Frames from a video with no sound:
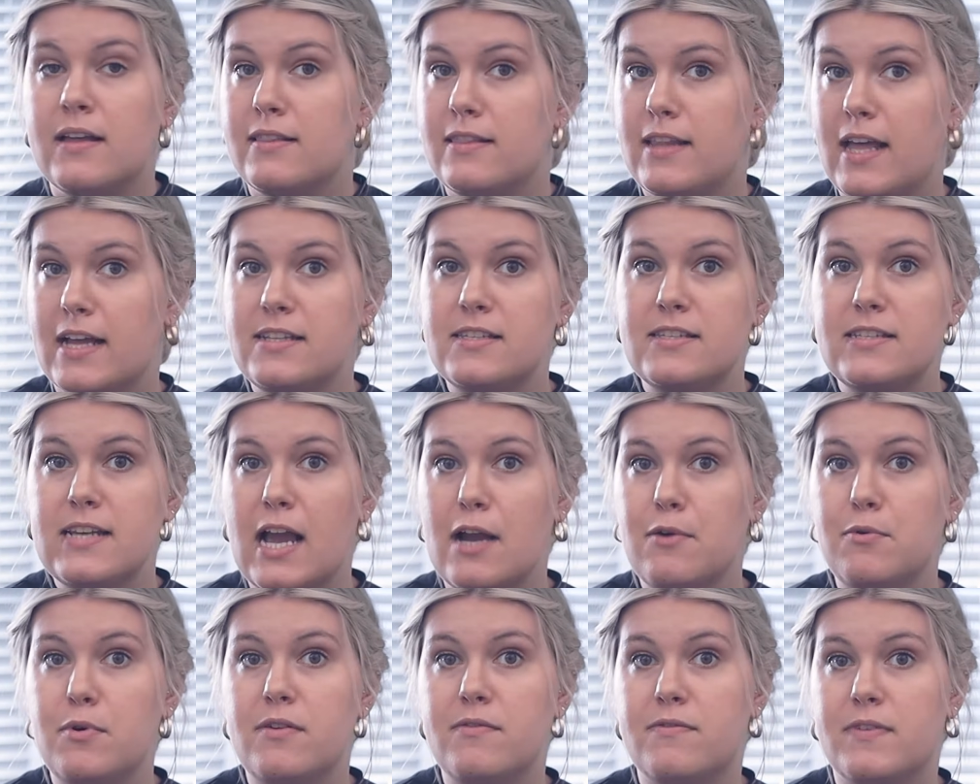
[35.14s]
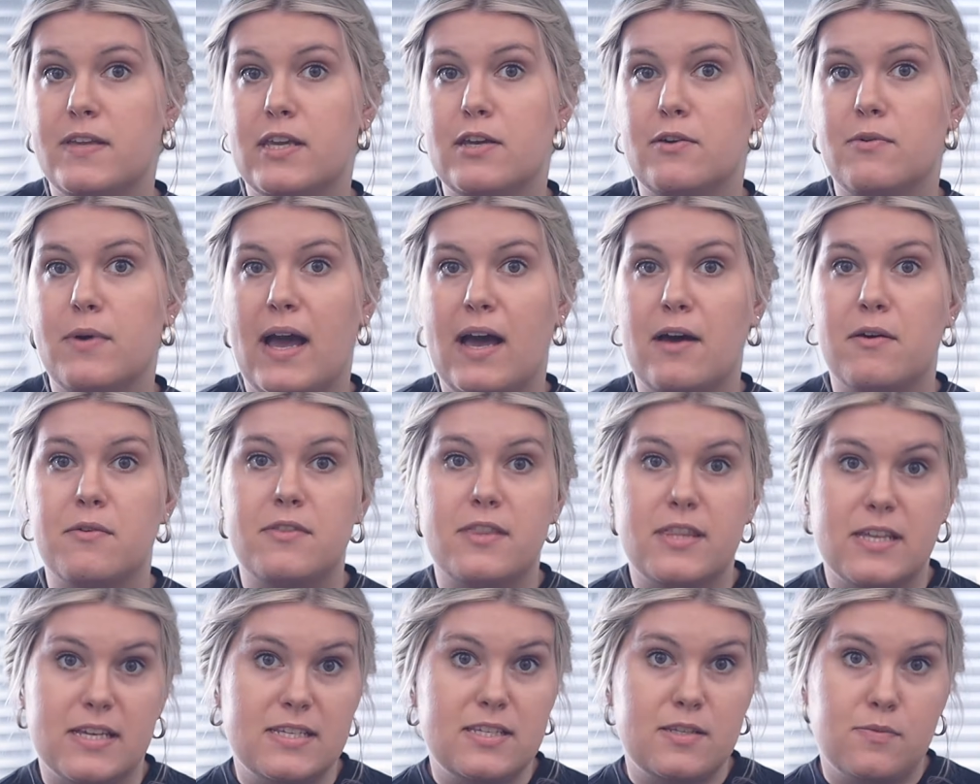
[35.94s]
Let's now review how
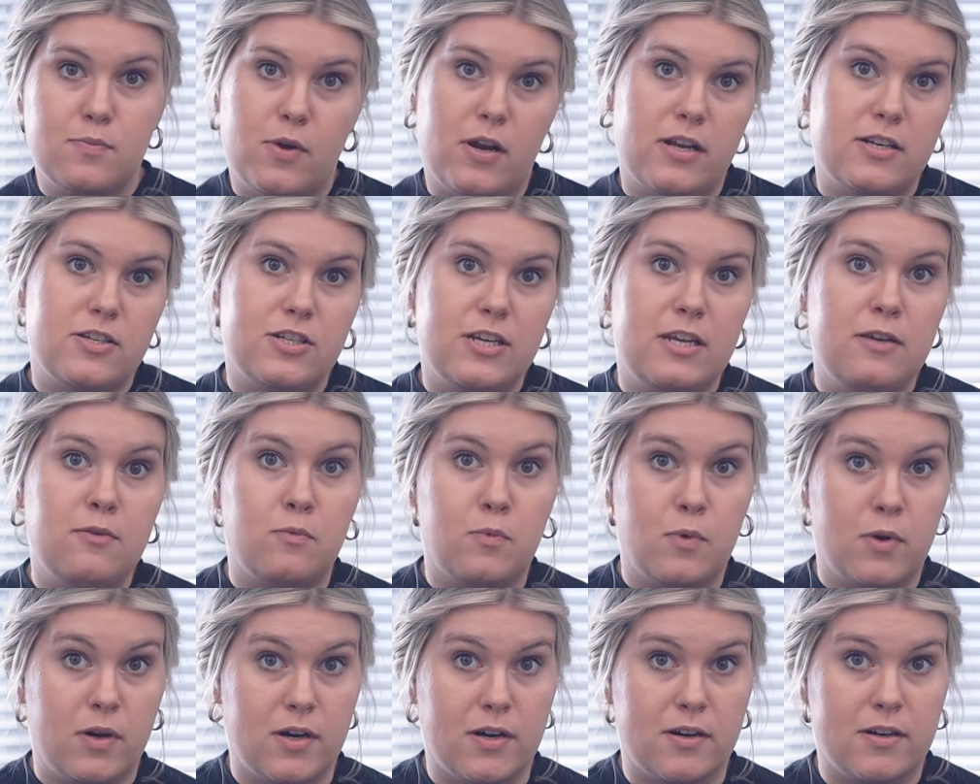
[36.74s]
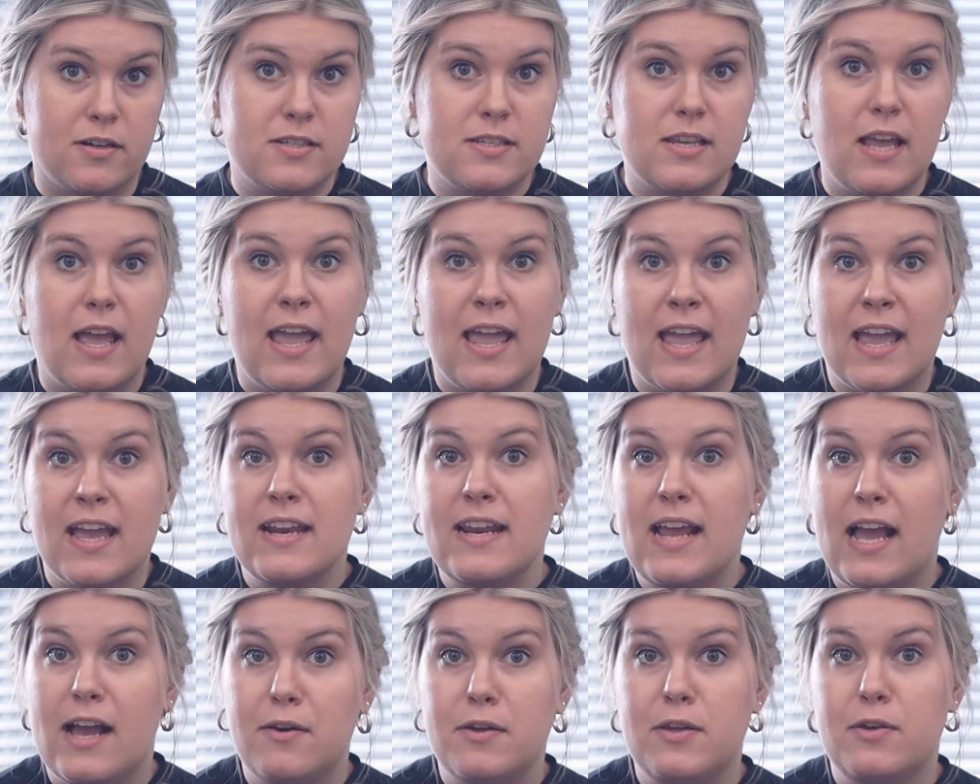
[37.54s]
this spreadsheet works
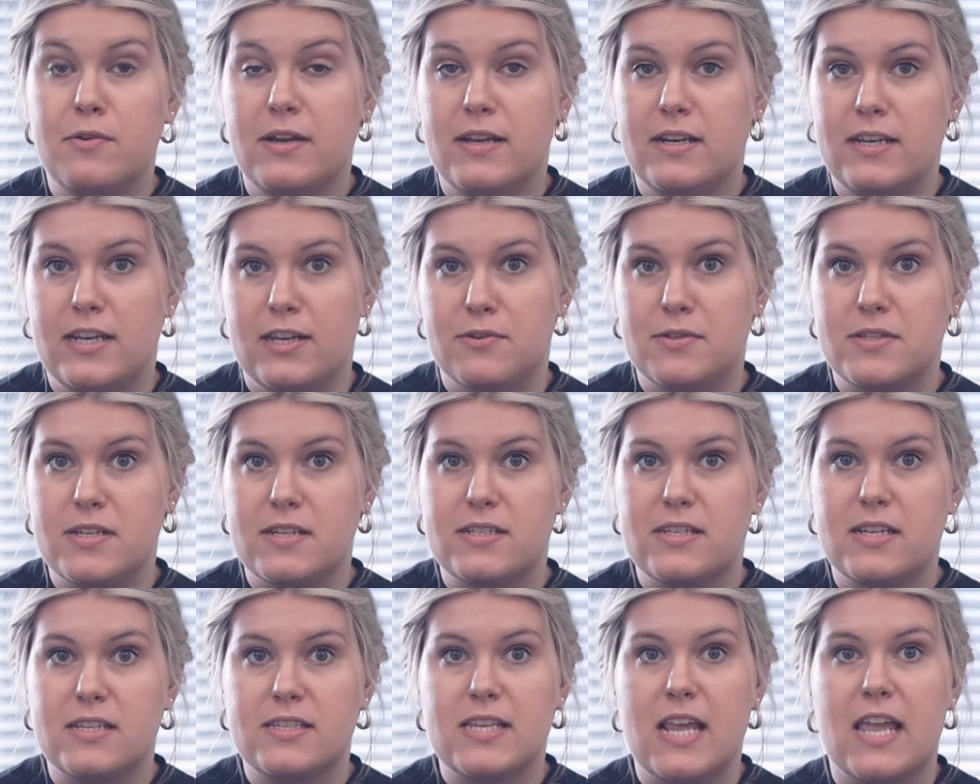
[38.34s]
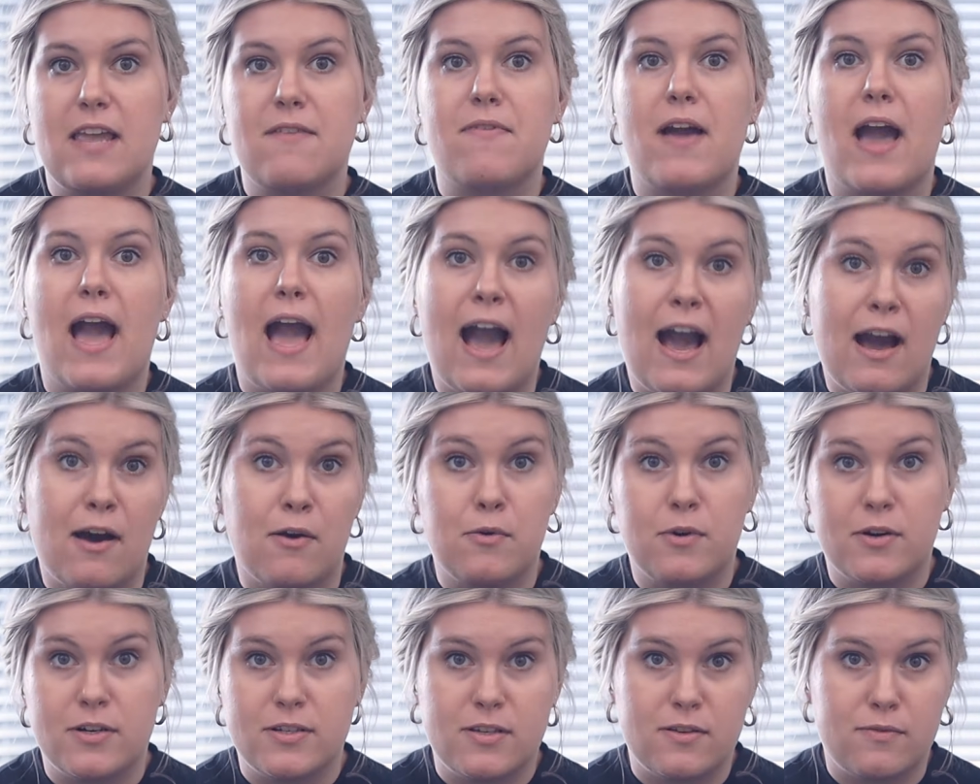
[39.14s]
and how you can use it to save
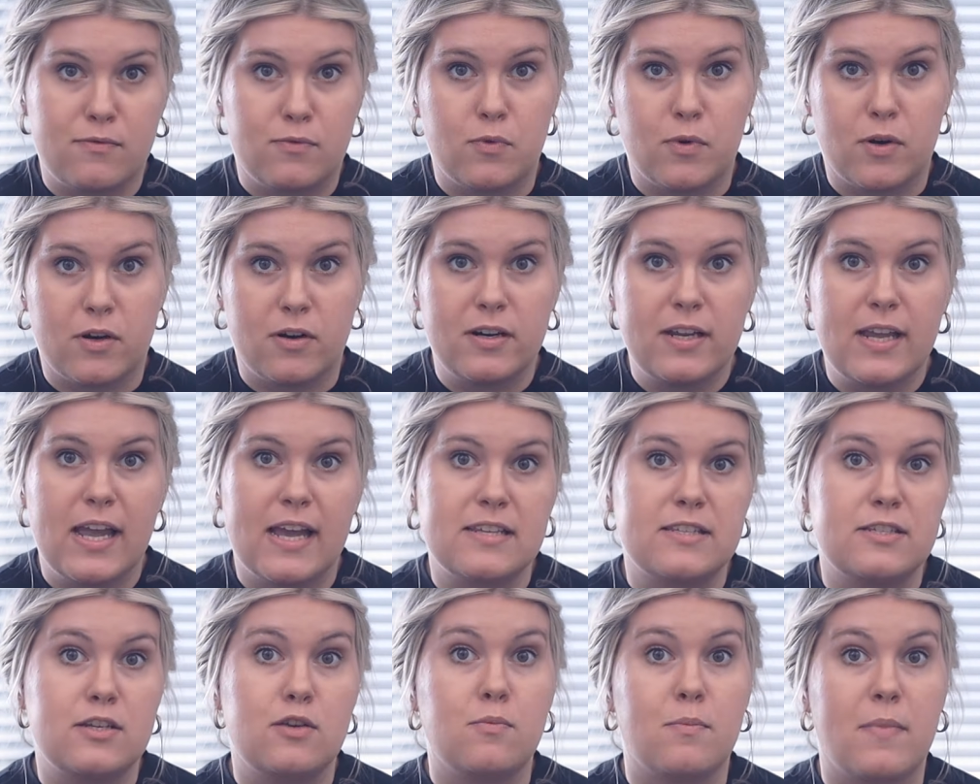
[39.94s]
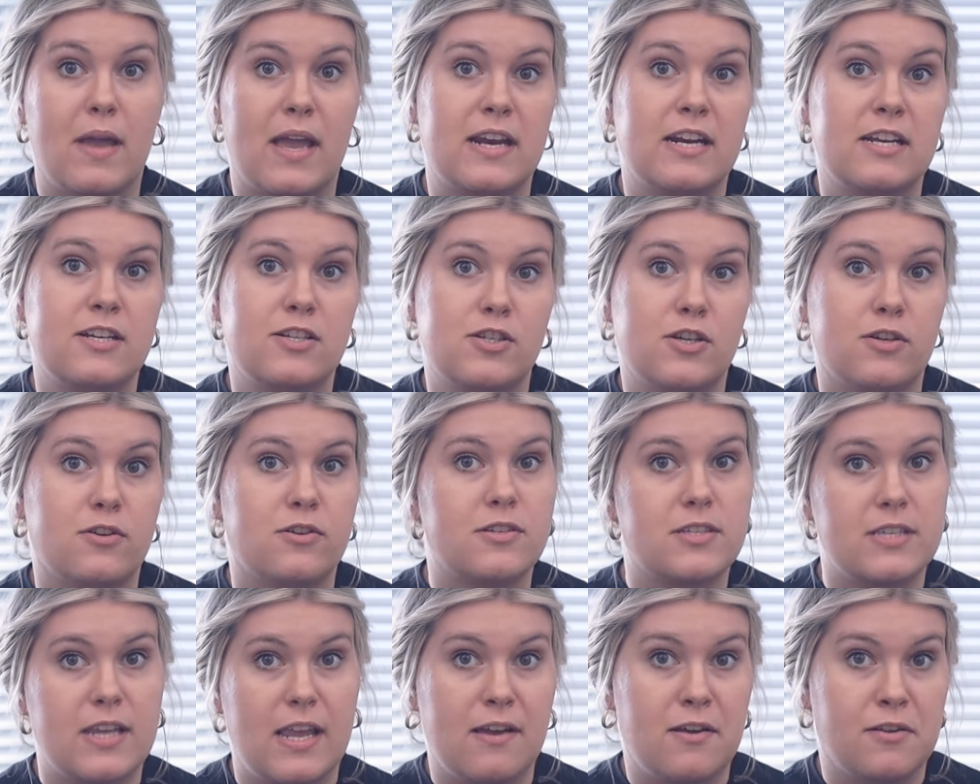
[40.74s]
hours of work as you manage
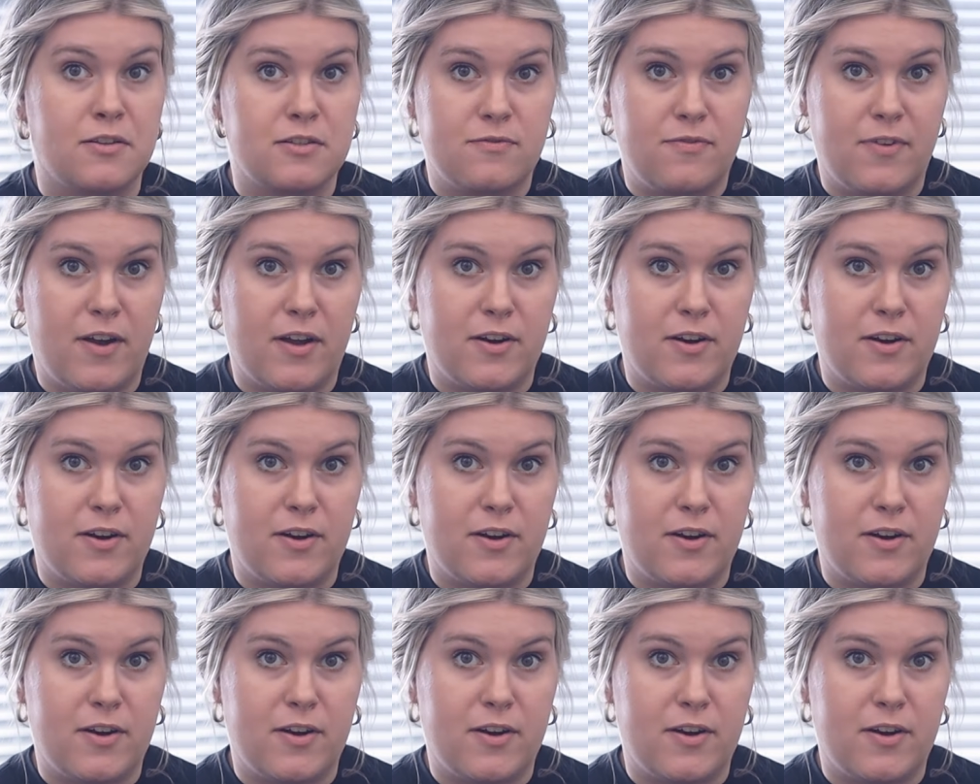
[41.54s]
your sales